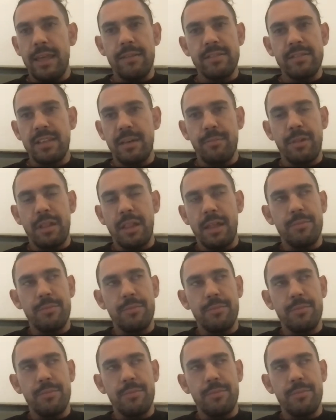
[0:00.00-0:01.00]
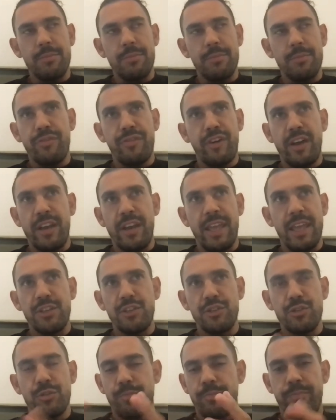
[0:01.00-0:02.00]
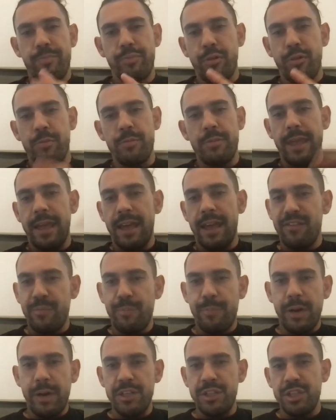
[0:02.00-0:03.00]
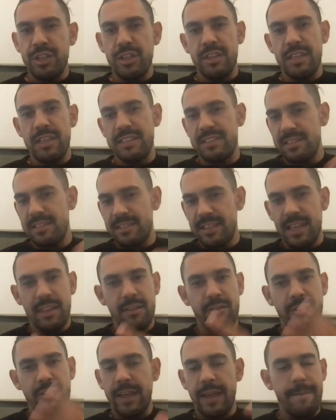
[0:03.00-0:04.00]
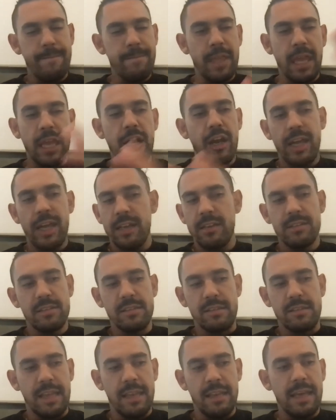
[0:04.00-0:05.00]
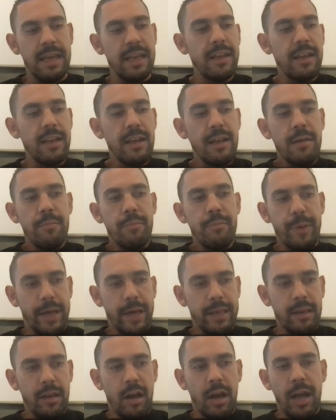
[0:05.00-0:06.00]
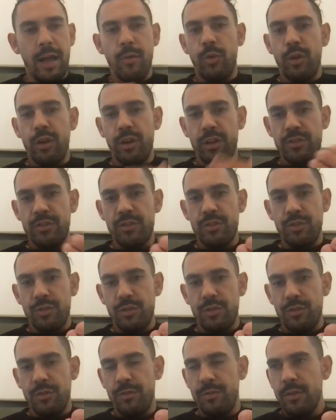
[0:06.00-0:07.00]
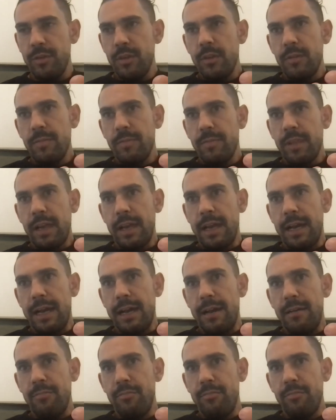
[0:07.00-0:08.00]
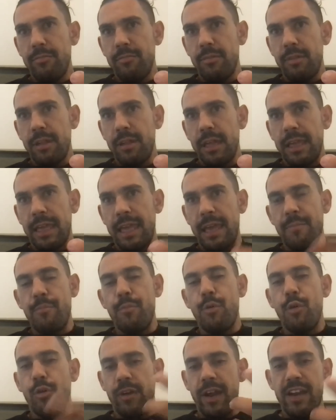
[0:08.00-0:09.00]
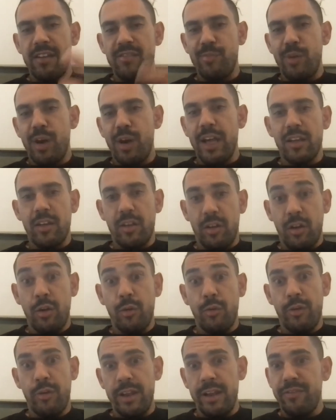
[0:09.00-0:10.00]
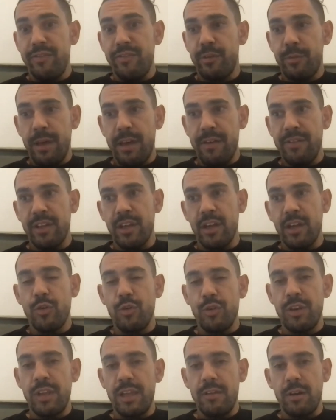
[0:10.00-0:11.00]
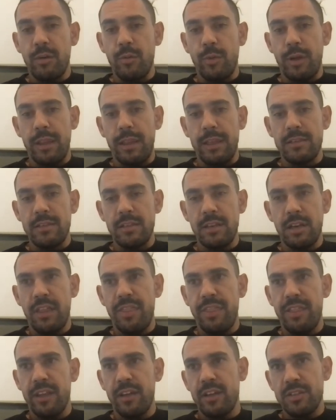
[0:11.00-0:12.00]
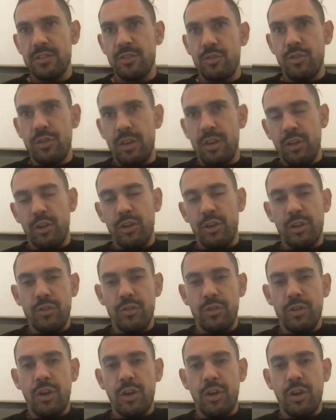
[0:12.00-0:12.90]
some clubs go through financial problem, they have a budget, there's a salary cap, and I understand that. But I wanted to um, get more out of my career from having a good year at Wellington. I think I scored a lot of good